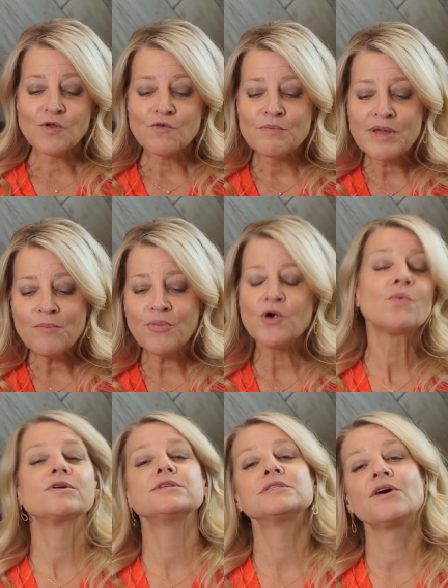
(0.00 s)
Remember,
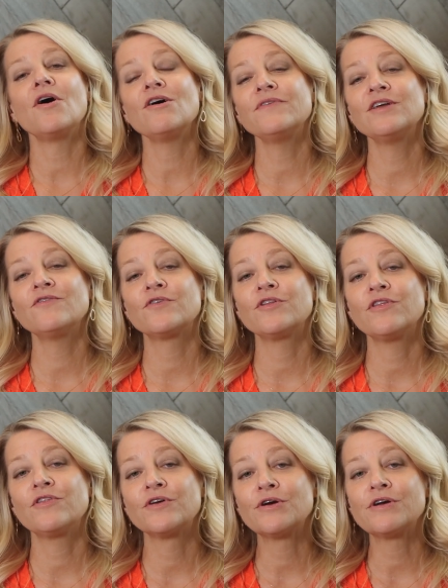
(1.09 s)
we're solving for
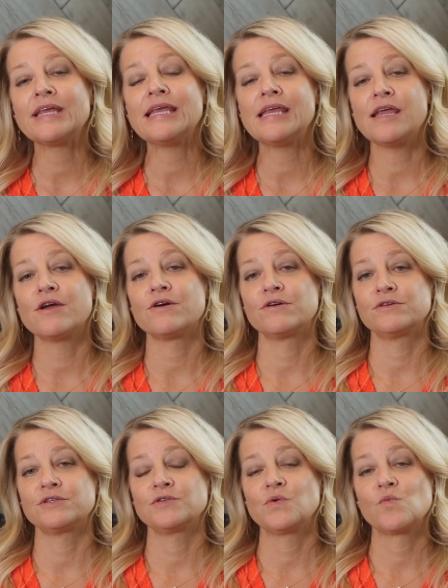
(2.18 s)
30
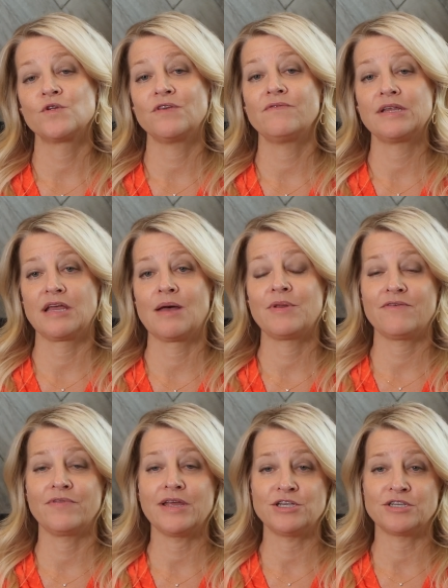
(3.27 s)
years worth of income and
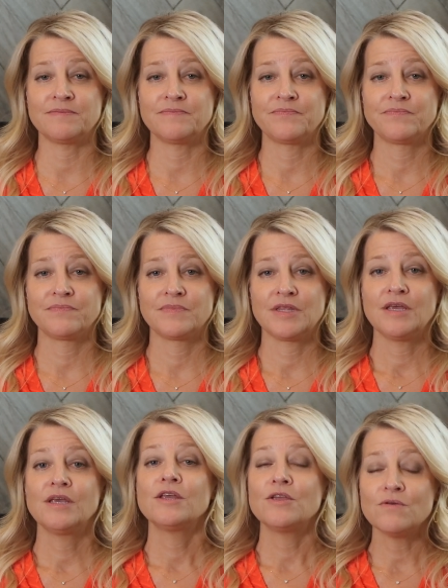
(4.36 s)
inflation.
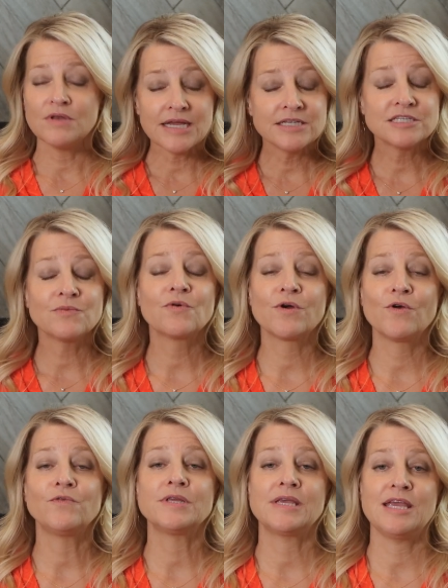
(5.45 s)
You need some
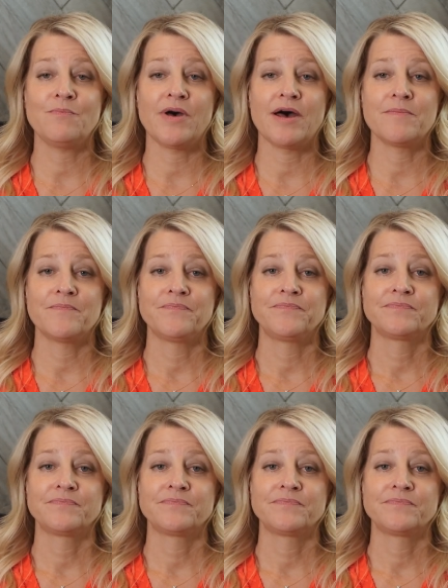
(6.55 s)
growth to keep up.